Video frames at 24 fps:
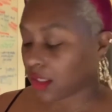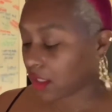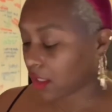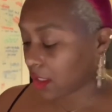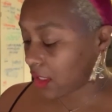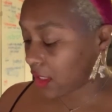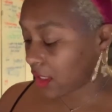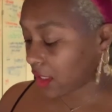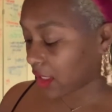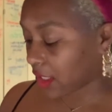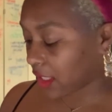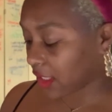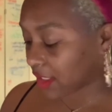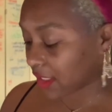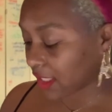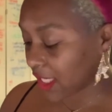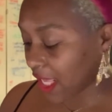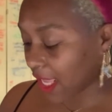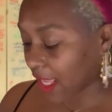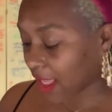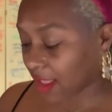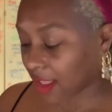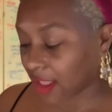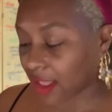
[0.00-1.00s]
It's like
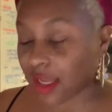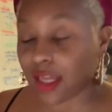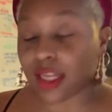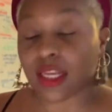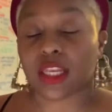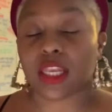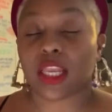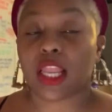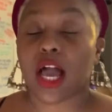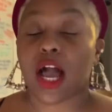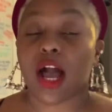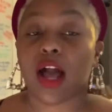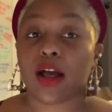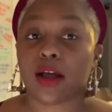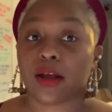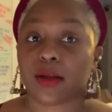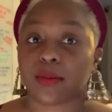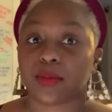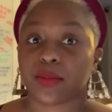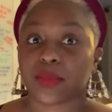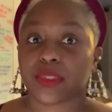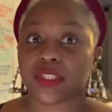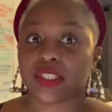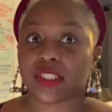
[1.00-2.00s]

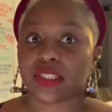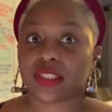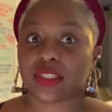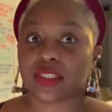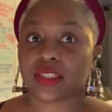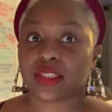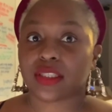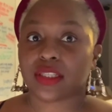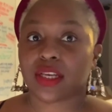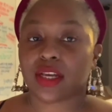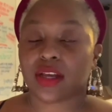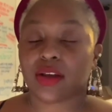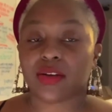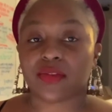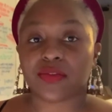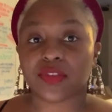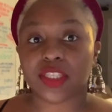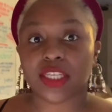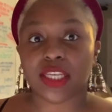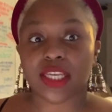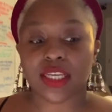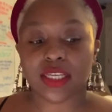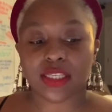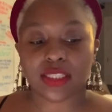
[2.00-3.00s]
globs of
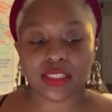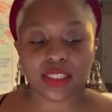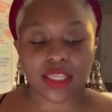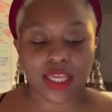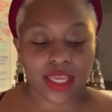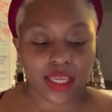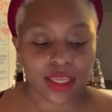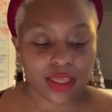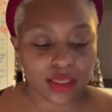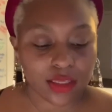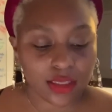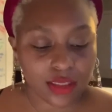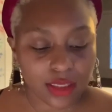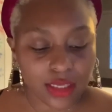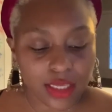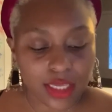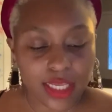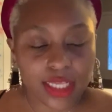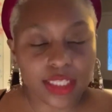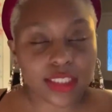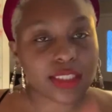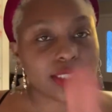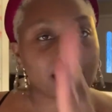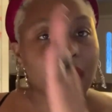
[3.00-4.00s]
cheese. Like,
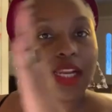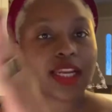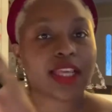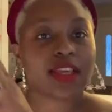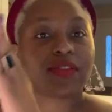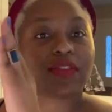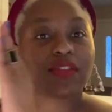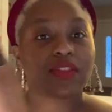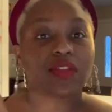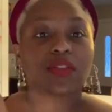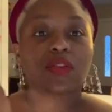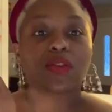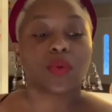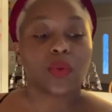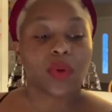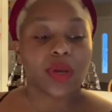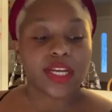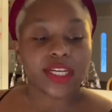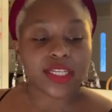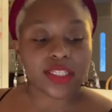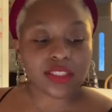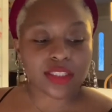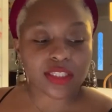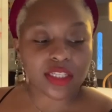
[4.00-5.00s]
it's not even
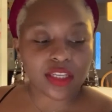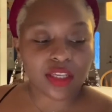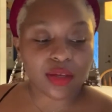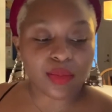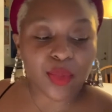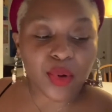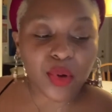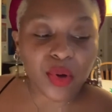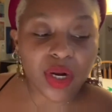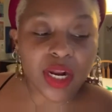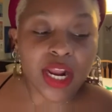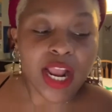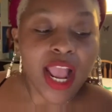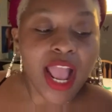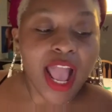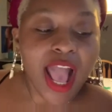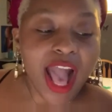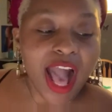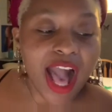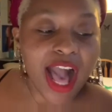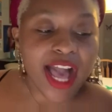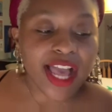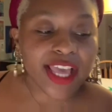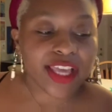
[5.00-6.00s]
squares anymore.
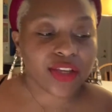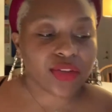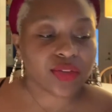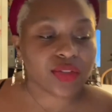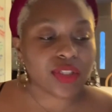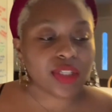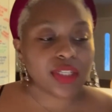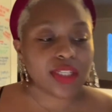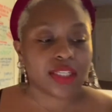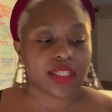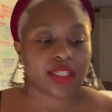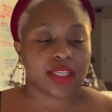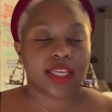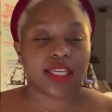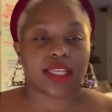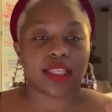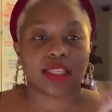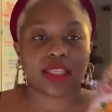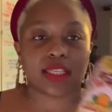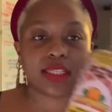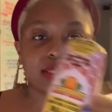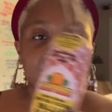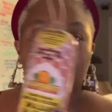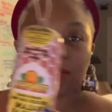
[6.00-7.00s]
I usually get
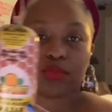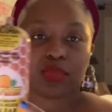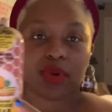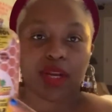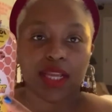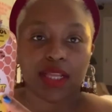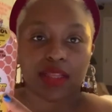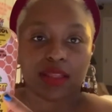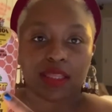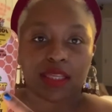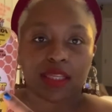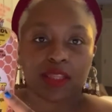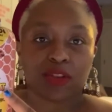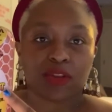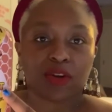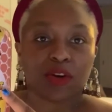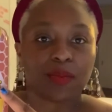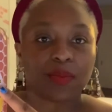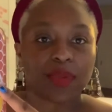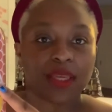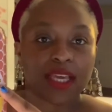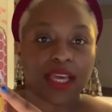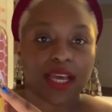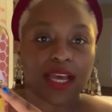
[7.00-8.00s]
this brand, the
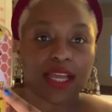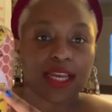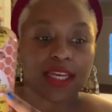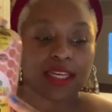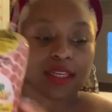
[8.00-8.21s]
Tropical,